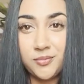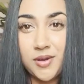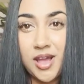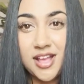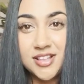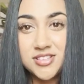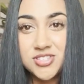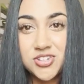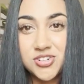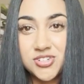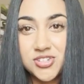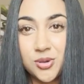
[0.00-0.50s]

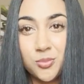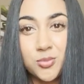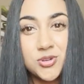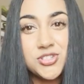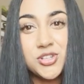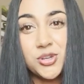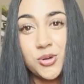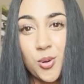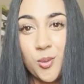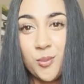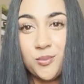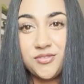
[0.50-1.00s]
answers I
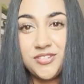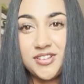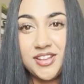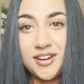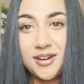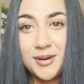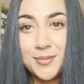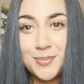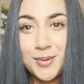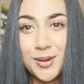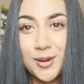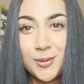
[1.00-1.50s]
wasn't
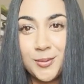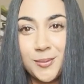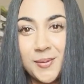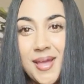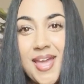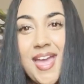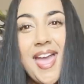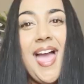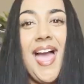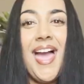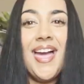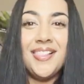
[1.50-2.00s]
confident about.
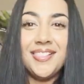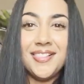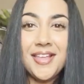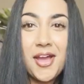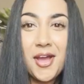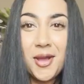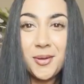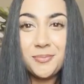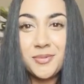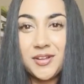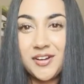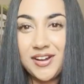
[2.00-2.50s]
It lit
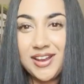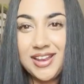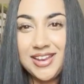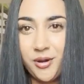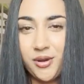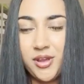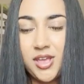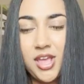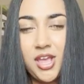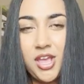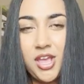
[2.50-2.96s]
up green.